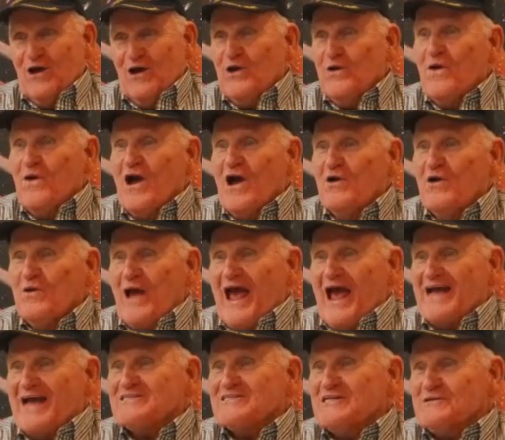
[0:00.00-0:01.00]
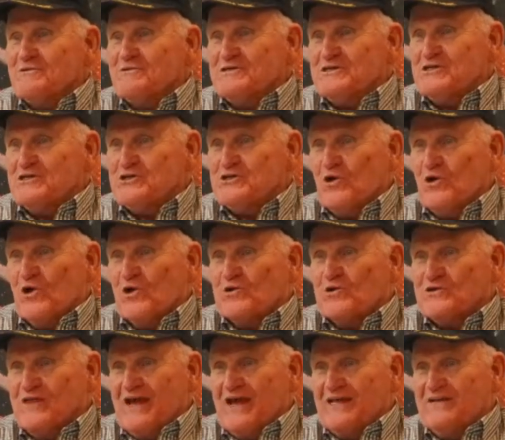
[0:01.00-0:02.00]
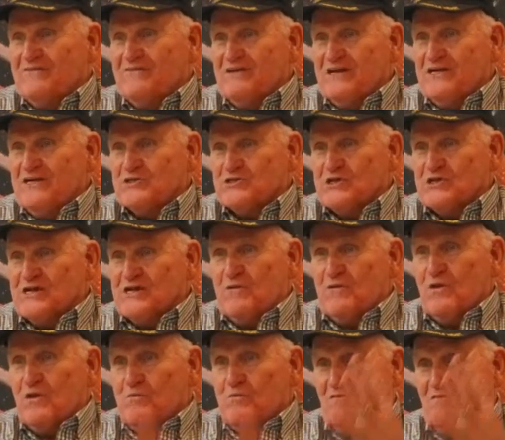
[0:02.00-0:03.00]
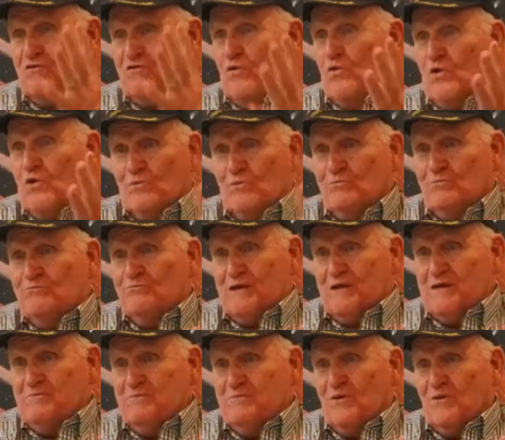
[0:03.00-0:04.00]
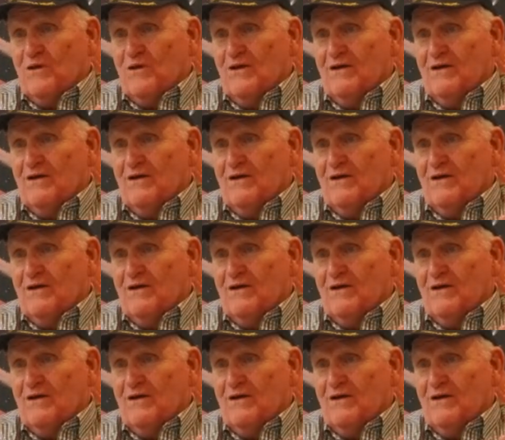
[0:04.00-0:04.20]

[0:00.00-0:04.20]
who actually was in charge of that division. There wasn't but 4 people,